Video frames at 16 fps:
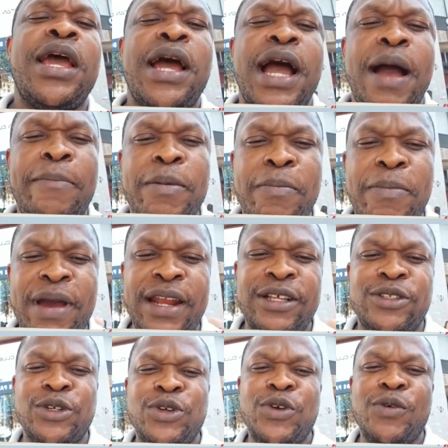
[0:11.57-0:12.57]
Happy
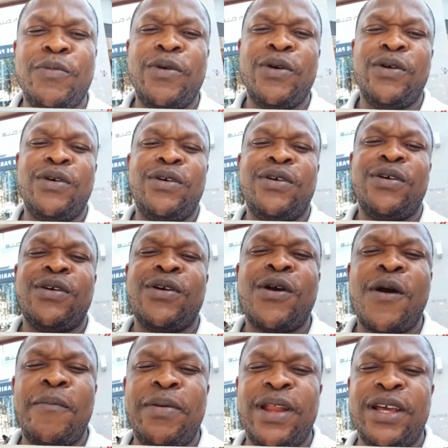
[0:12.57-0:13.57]
birthday to you, bro.
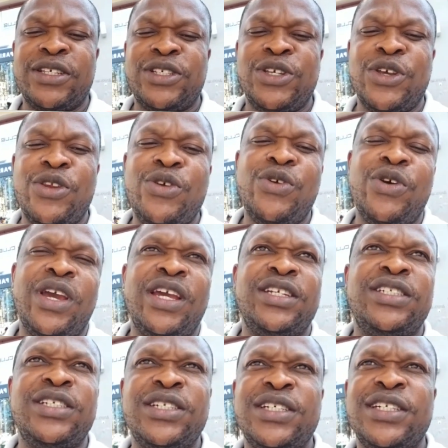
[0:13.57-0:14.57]
God bless your new age.
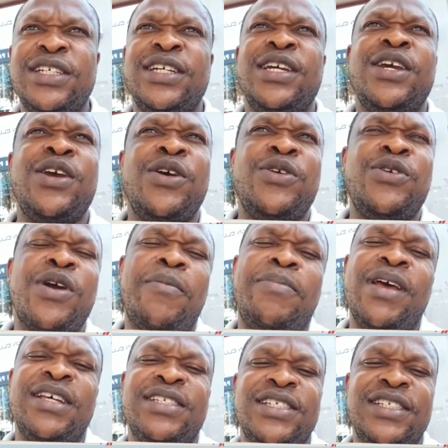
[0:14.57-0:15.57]
You are
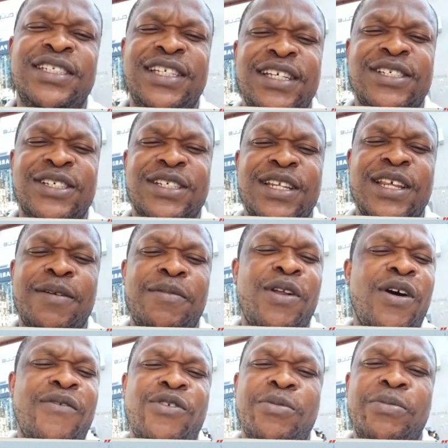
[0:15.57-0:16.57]
blessed in Jesus' name.
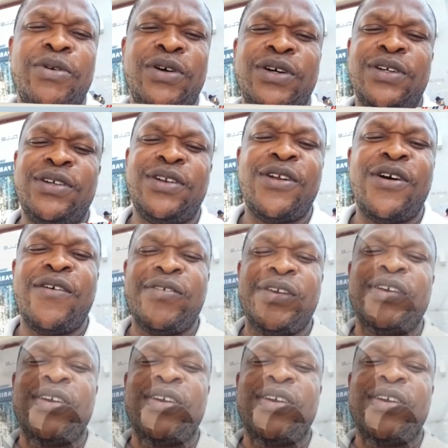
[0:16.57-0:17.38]
Love you, bro. Love you.